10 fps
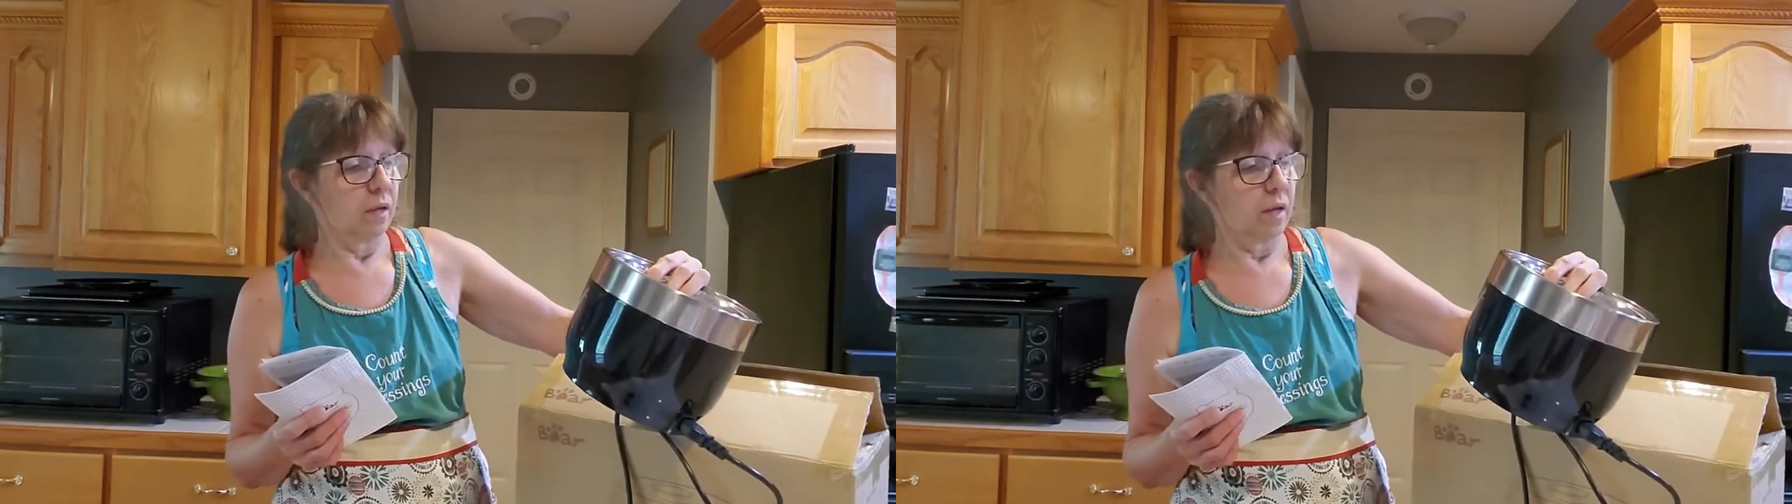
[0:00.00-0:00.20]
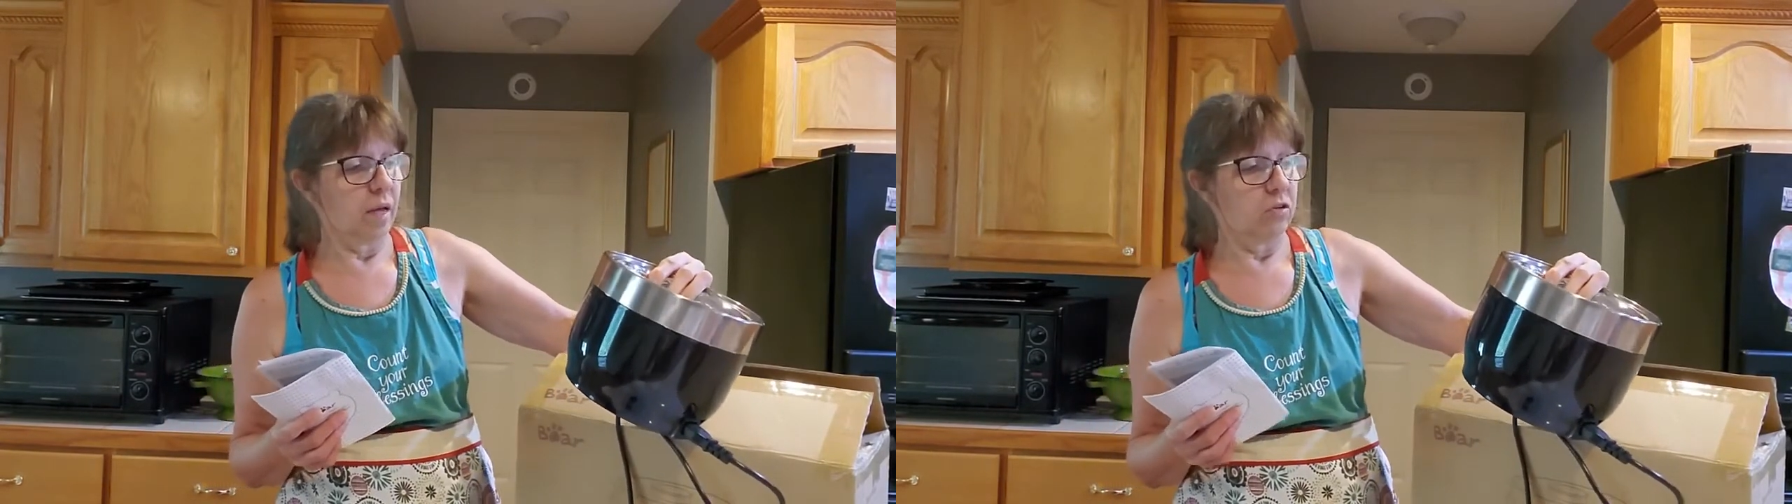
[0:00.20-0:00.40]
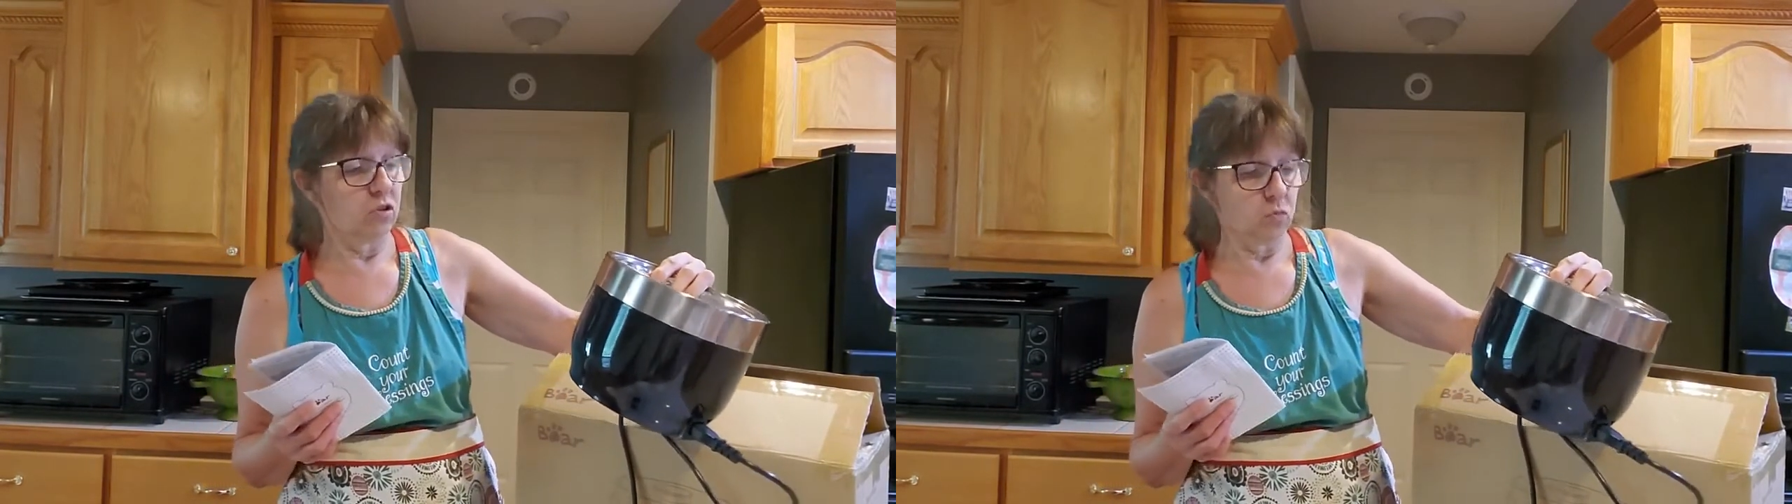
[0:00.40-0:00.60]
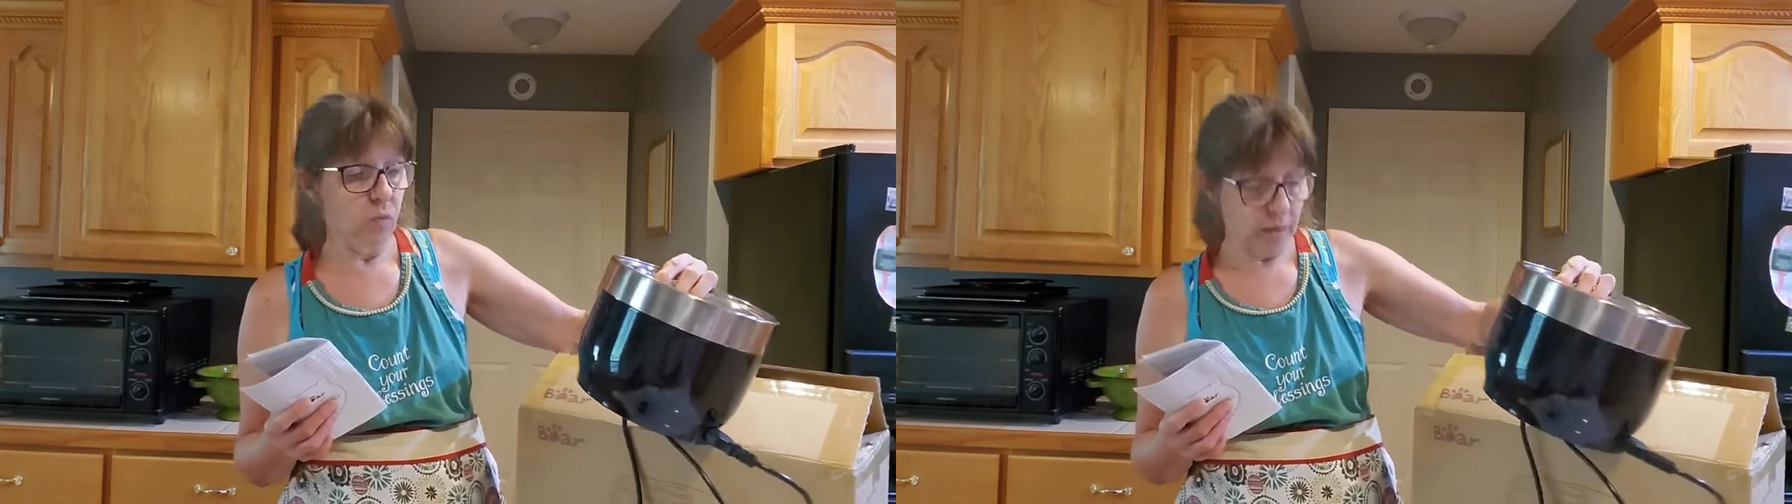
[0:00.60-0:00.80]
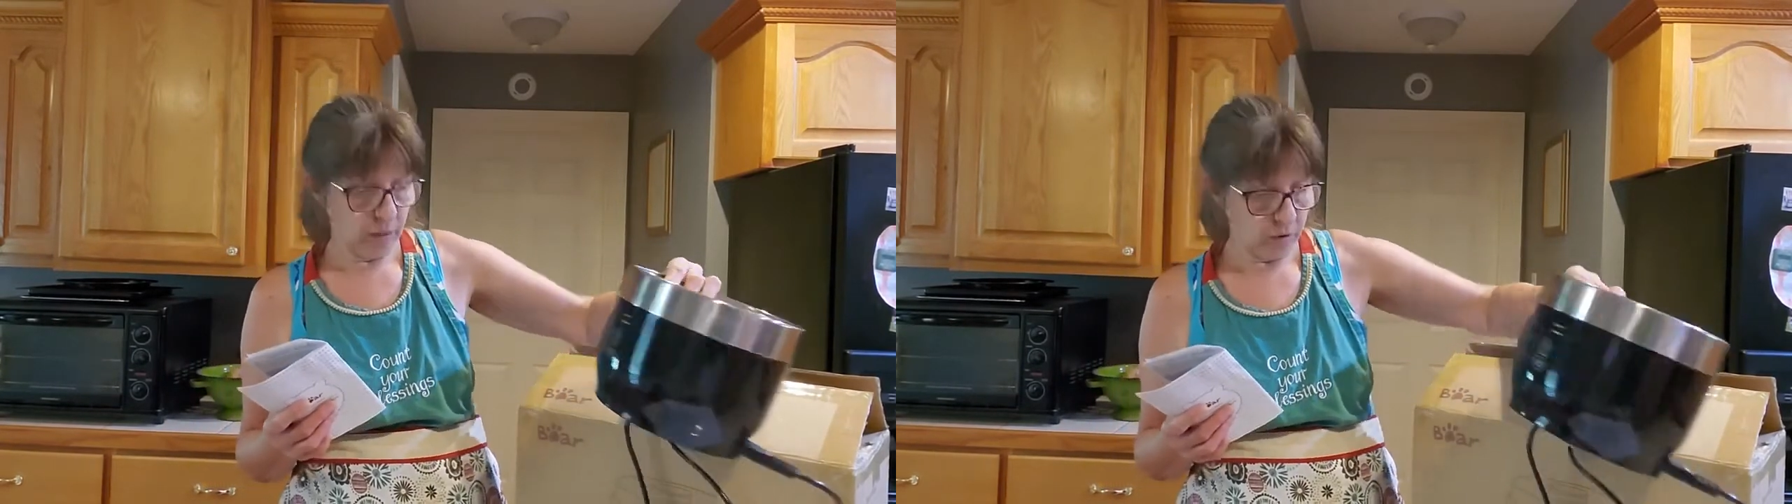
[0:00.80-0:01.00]
and just
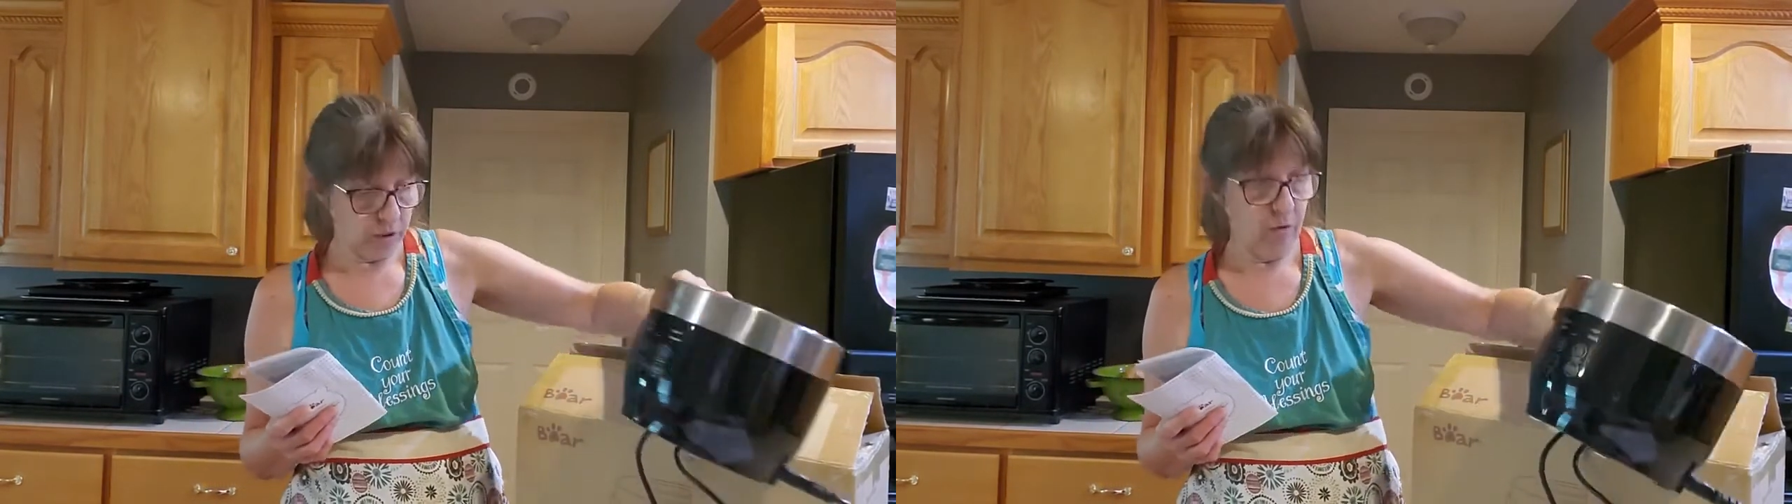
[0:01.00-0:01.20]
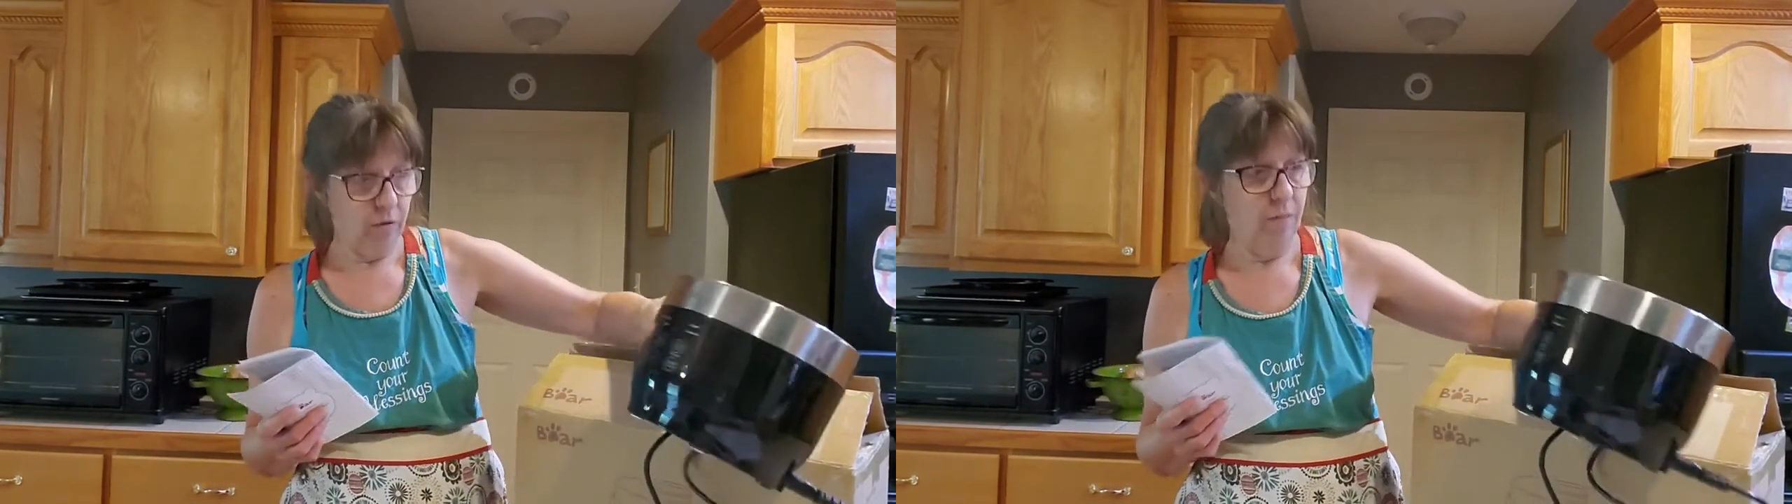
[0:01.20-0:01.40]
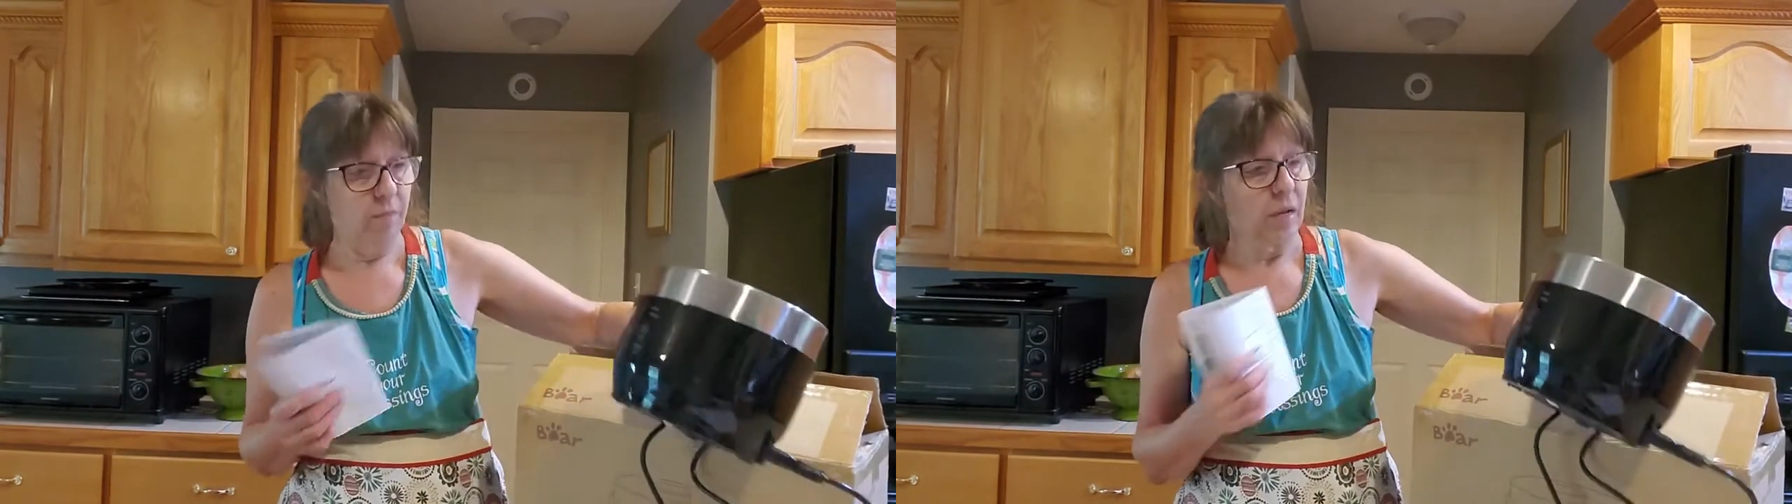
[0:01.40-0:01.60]
regular yogurt.